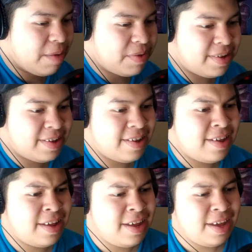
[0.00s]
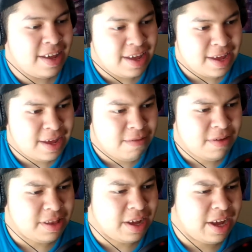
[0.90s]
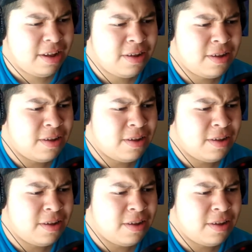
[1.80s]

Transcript: Epps. What the hell?